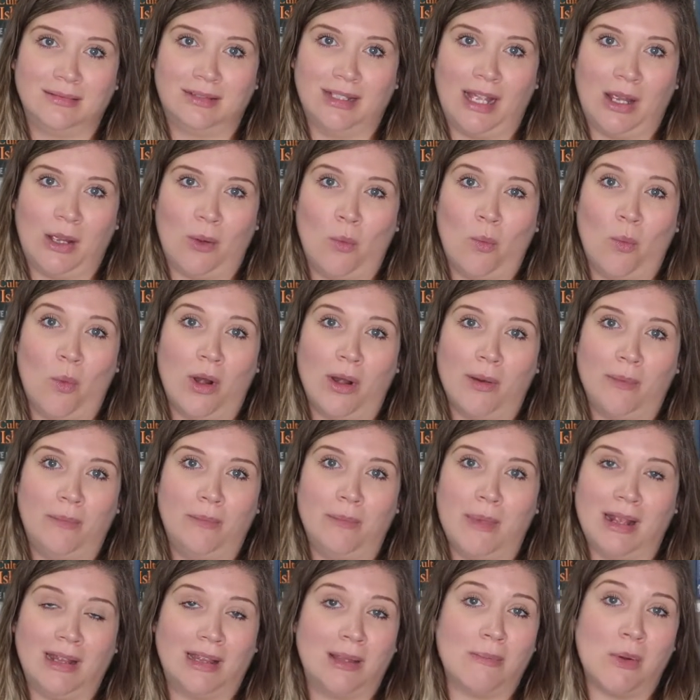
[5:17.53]
like would have
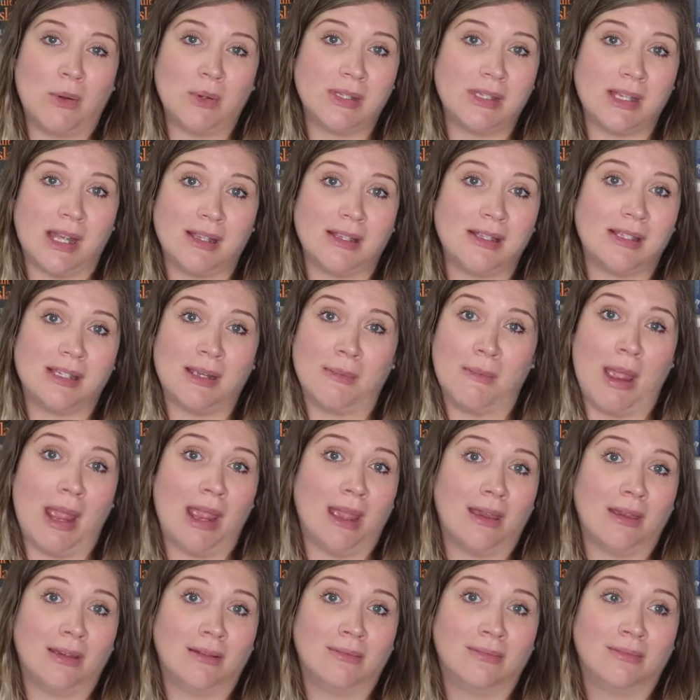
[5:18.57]
made the most sense to
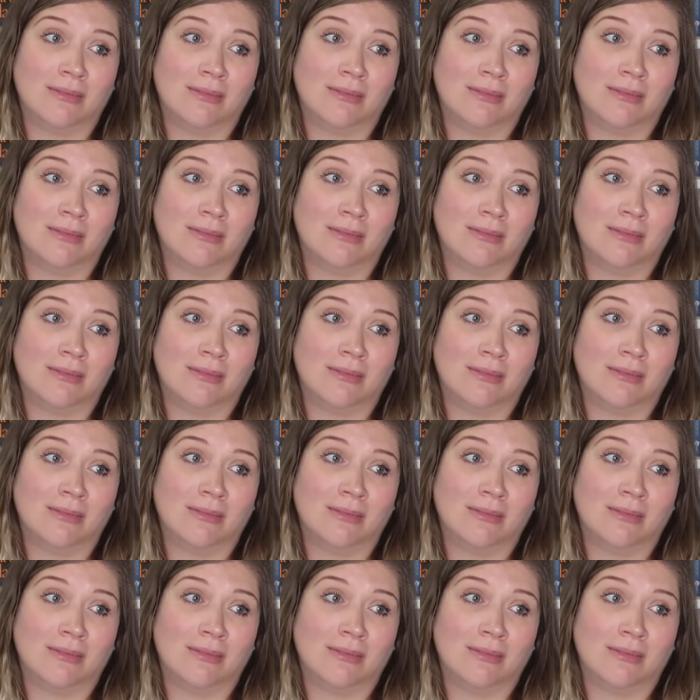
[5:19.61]
make